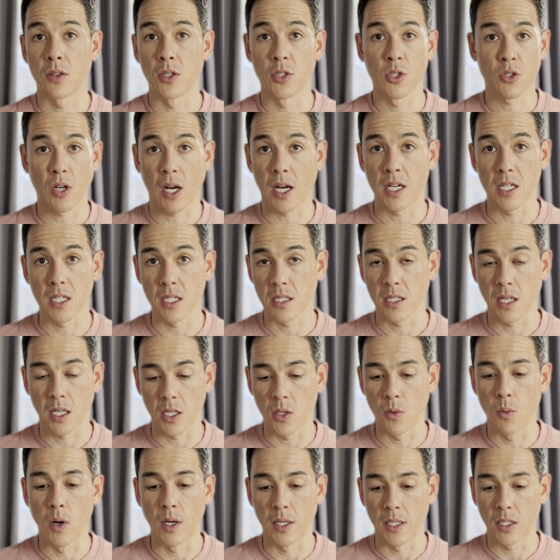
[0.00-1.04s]
the strategies that you
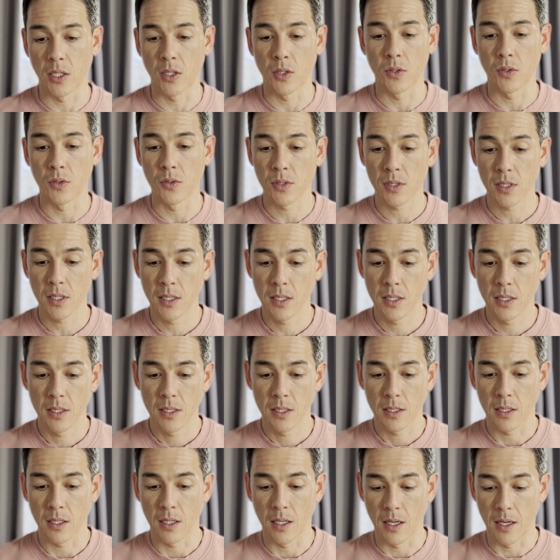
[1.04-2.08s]
want to use.
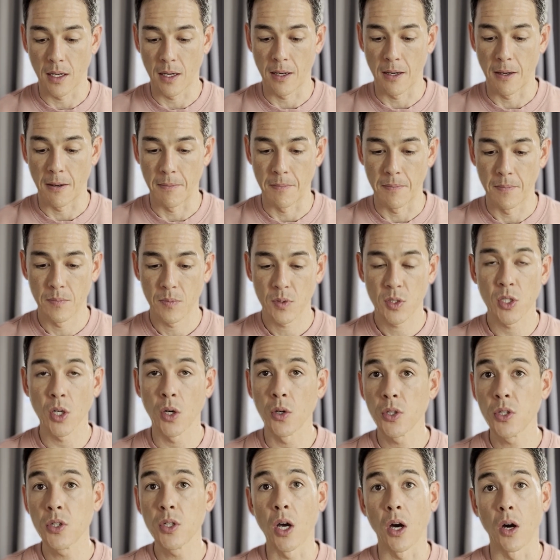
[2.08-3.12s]
Um, so
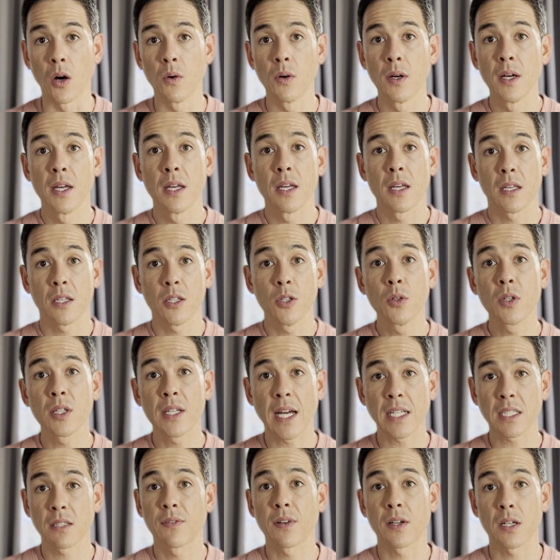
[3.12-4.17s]
you know you can
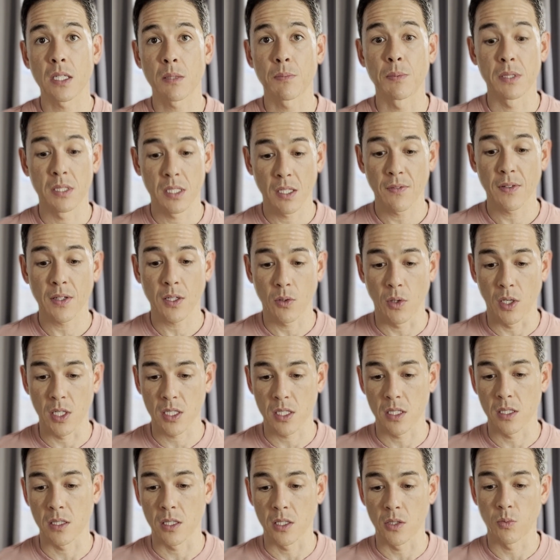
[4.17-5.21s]
ask very specific
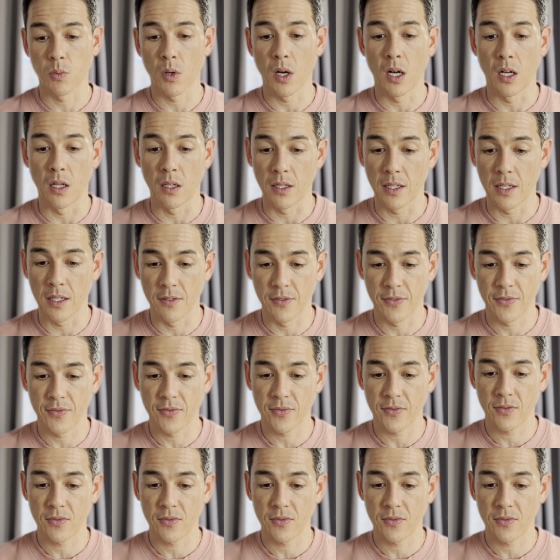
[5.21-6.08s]
questions as well if